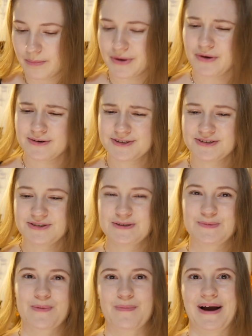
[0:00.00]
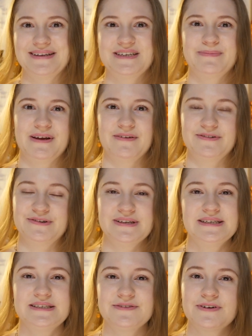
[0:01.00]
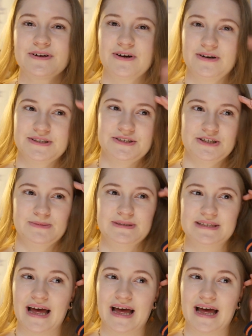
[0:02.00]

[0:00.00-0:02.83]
but it also just reminded me of all these different costumes